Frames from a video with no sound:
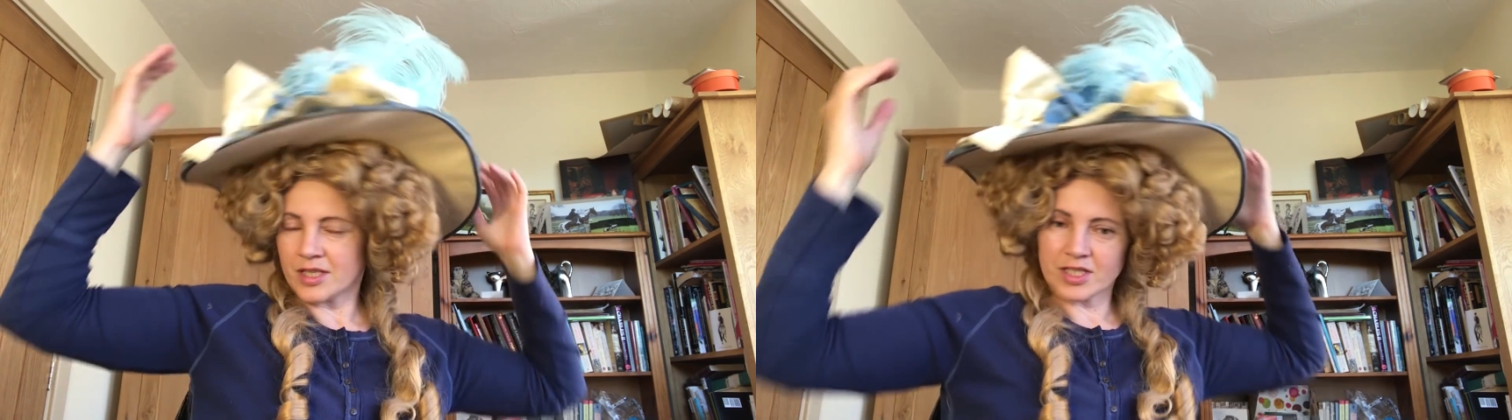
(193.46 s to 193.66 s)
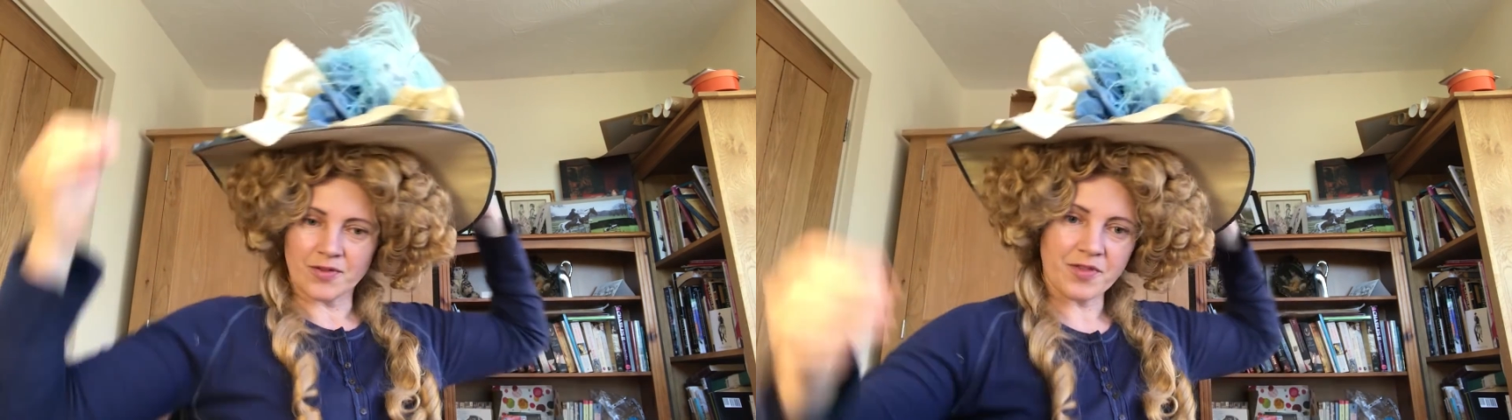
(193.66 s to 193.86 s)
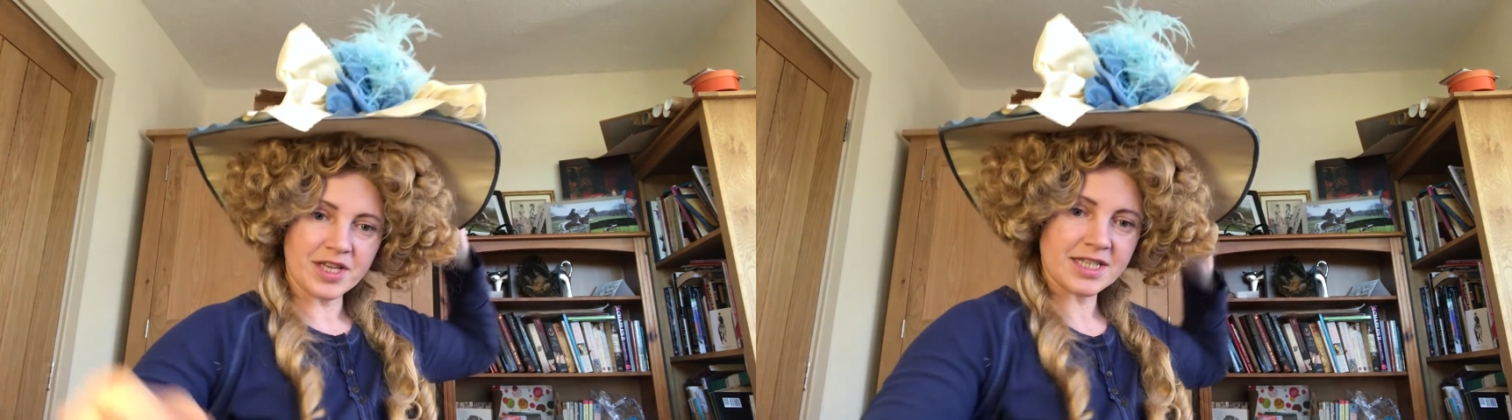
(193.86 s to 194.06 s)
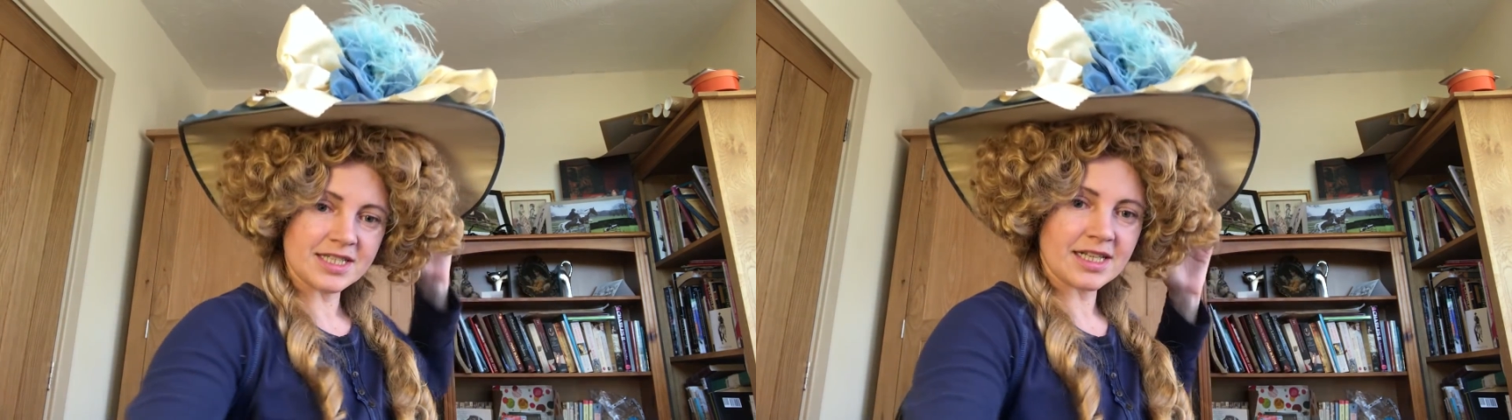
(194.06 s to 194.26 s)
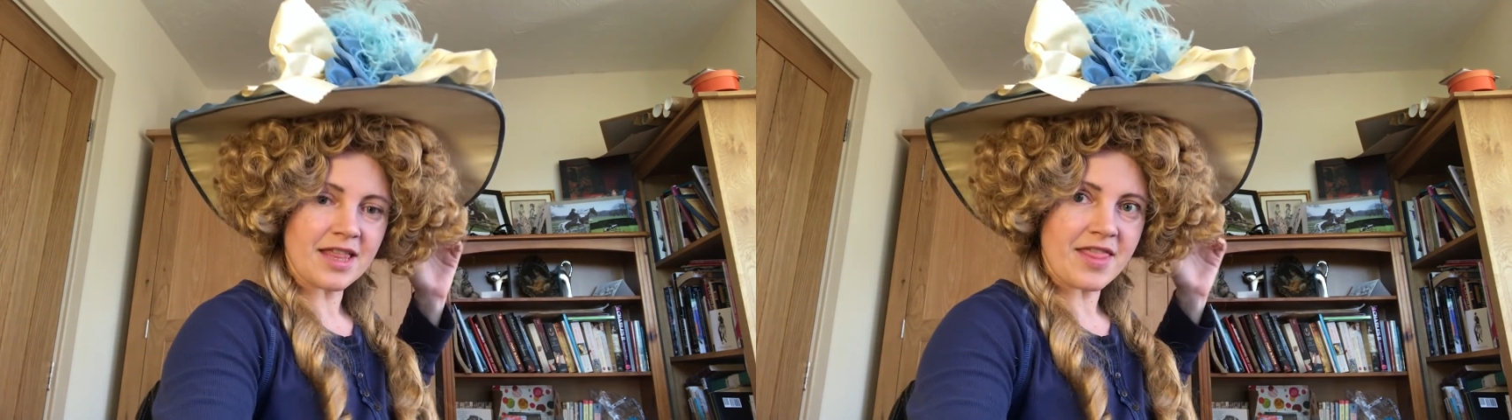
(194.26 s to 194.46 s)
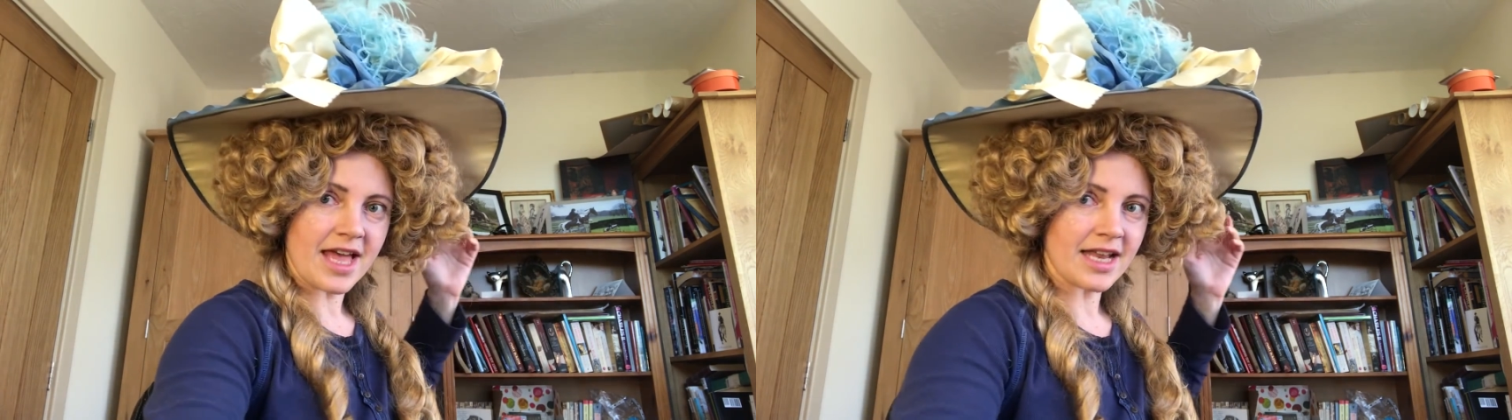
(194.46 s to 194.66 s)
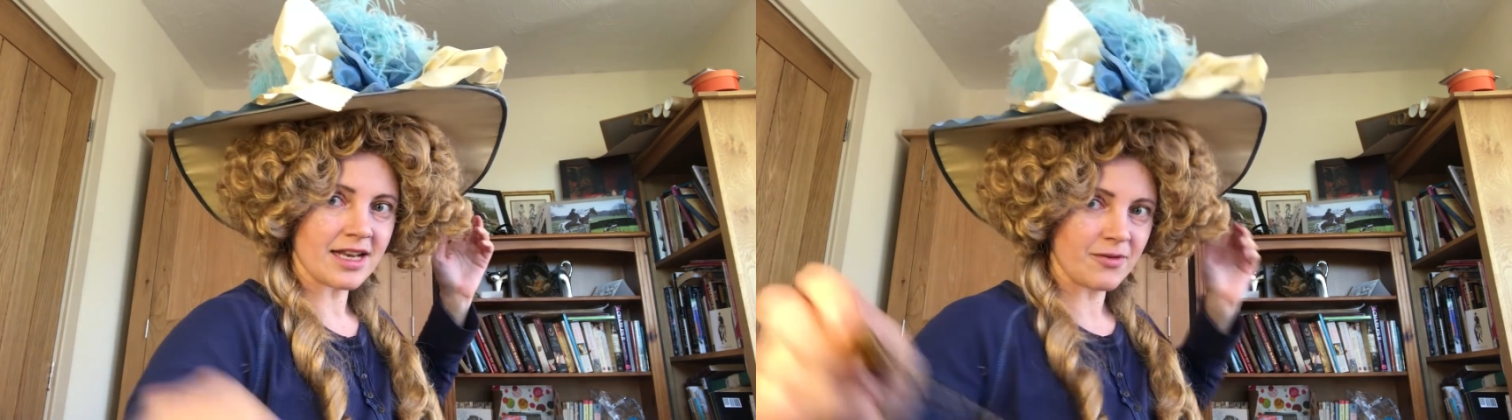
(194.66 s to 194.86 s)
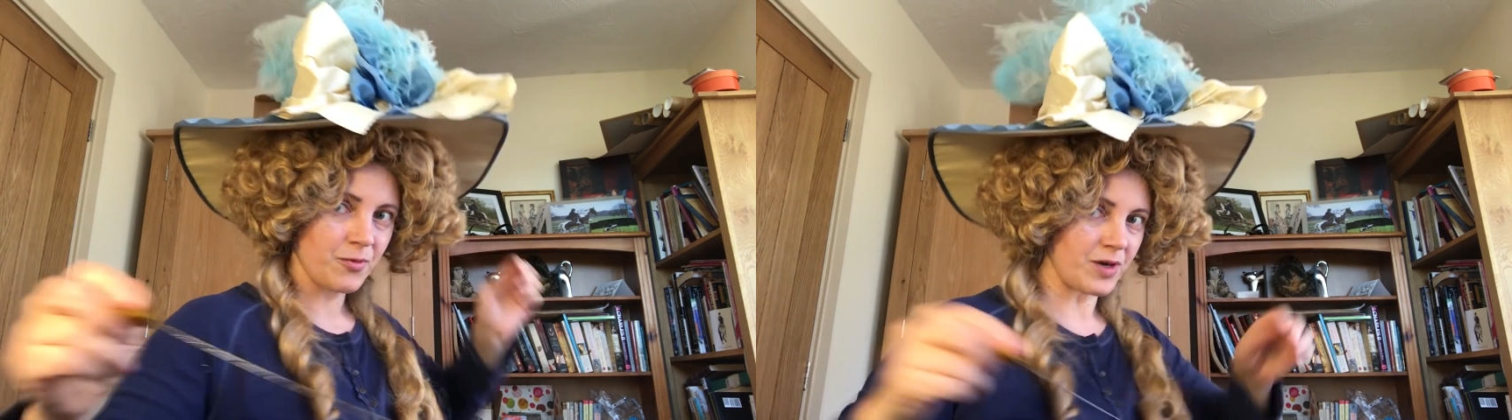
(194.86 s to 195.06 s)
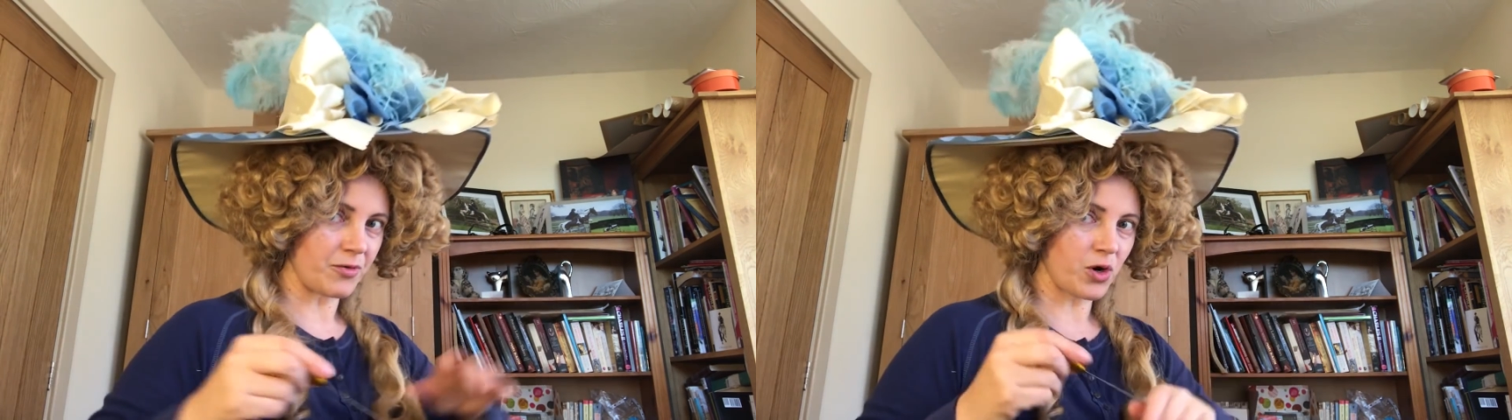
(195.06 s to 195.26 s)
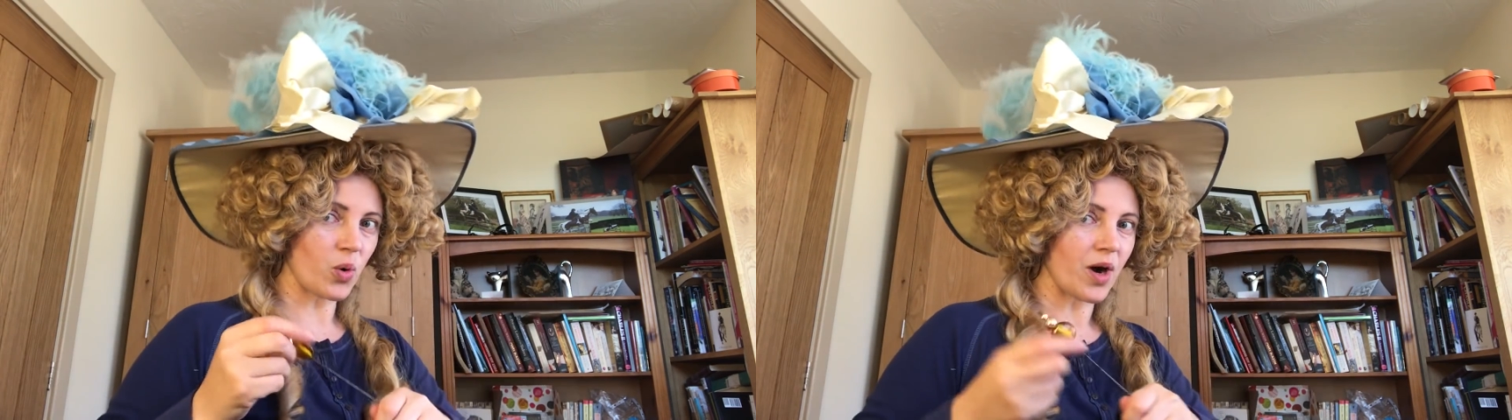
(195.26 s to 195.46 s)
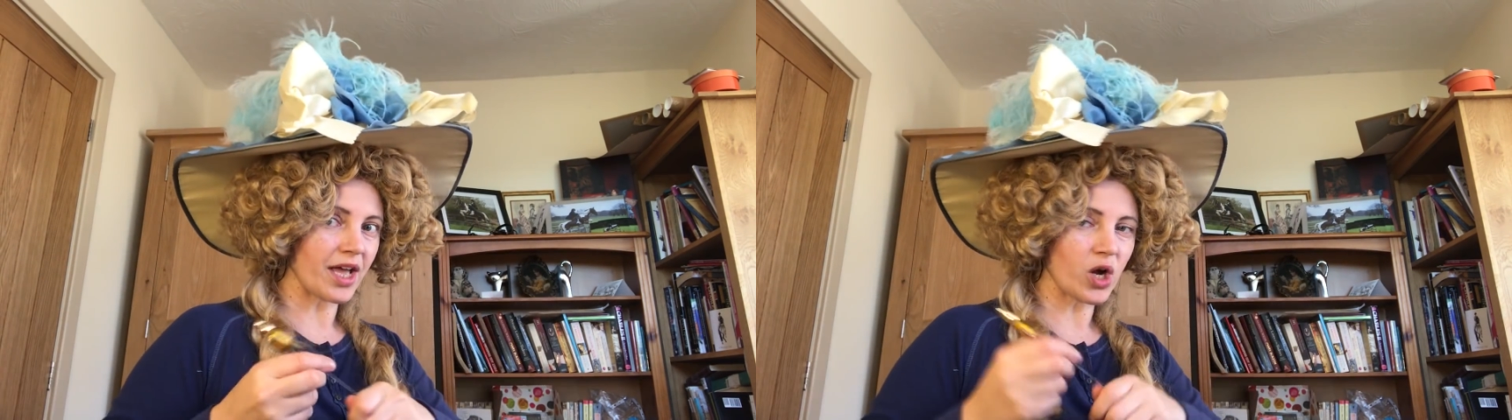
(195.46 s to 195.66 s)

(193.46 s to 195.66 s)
So this can then require